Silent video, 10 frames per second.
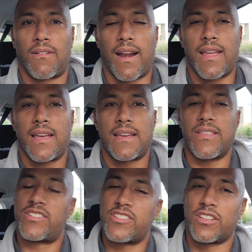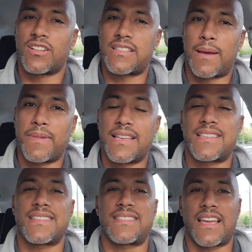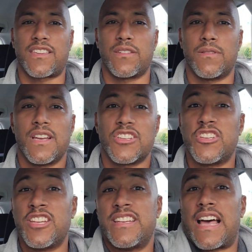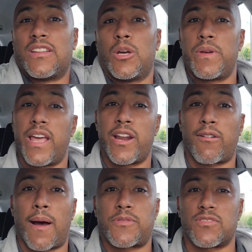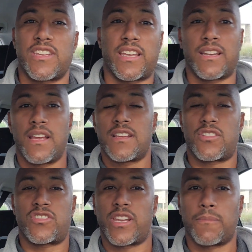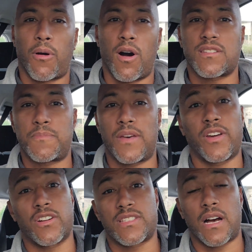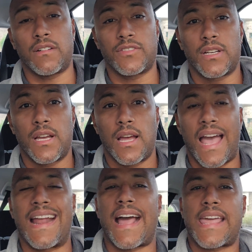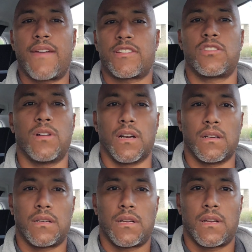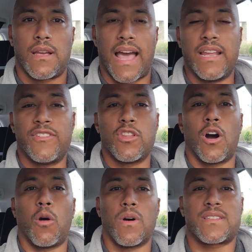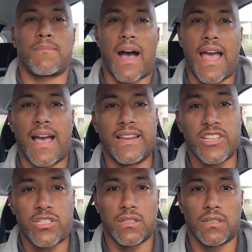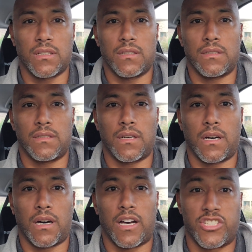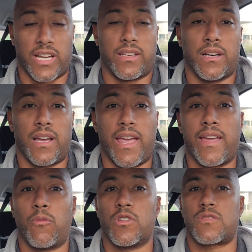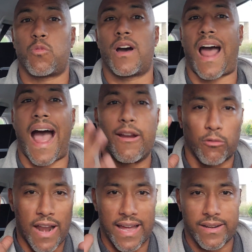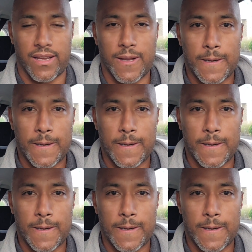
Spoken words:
right? And the teacher looks at me and says, thank you. She needed that little bit of interrupt so she can pause and pivot herself, and I gave it to her. And even though it wasn't my initial agenda, it was what I read,